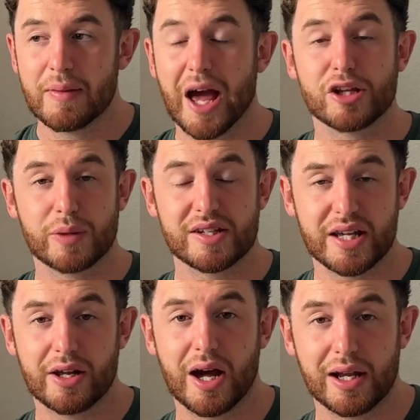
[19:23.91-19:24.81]
As we
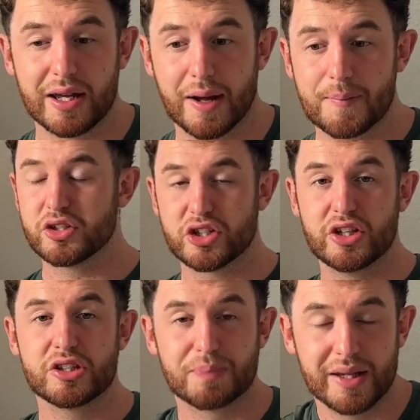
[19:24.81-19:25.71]
said earlier,
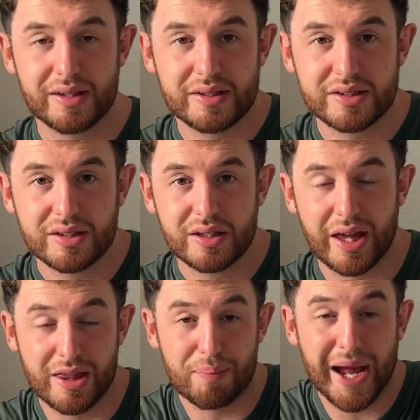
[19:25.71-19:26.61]
shin splints
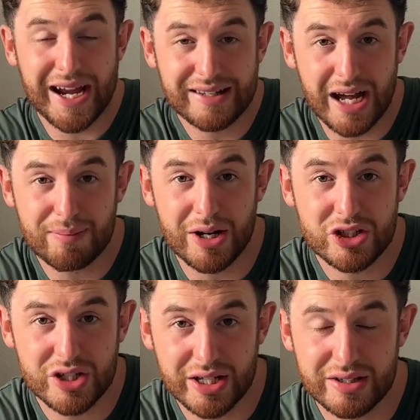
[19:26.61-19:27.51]
and the pain down my
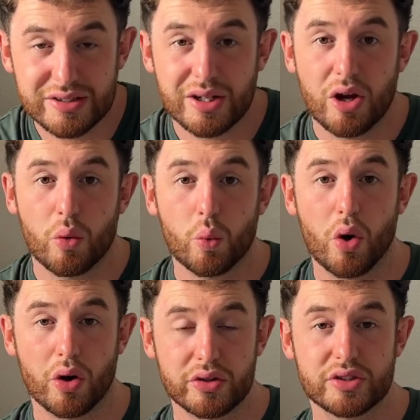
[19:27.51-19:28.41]
shins
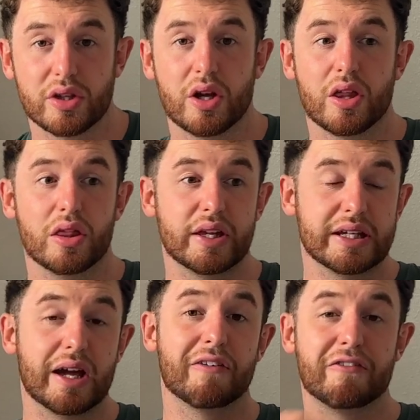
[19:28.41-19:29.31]
was
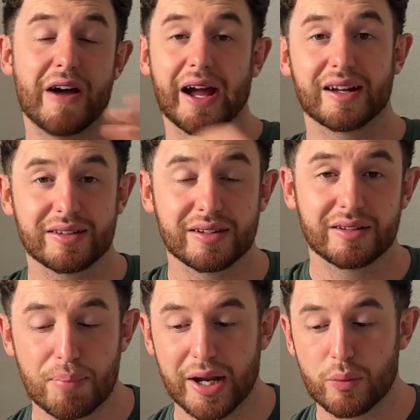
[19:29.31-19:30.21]
the effect,
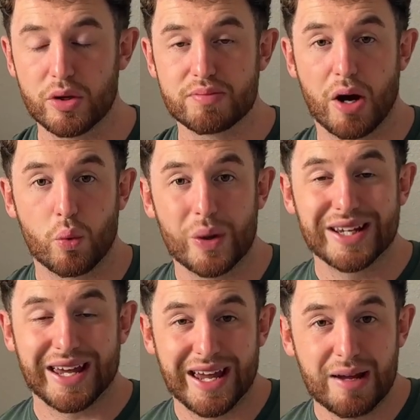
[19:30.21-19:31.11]
but it was my
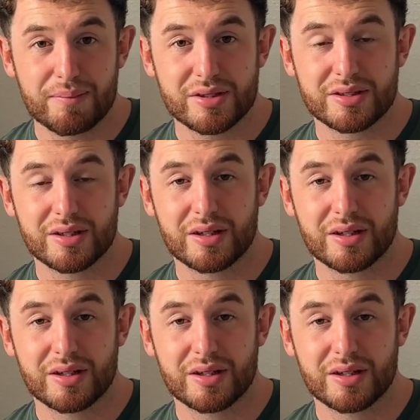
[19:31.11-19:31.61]
weak hips